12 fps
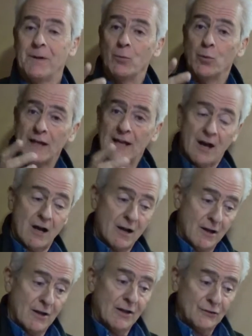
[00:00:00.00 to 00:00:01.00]
But we
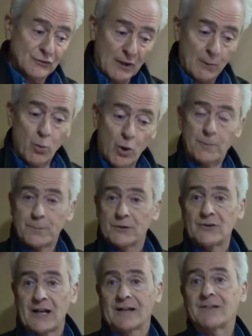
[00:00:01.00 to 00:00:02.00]
are somewhat
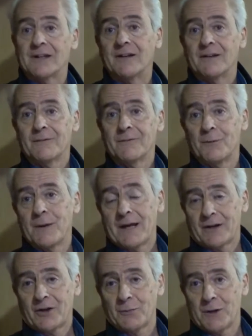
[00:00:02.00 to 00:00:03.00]
protected from
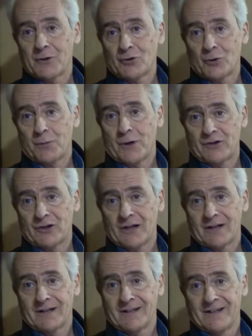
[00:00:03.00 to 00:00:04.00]
that commercial pressure.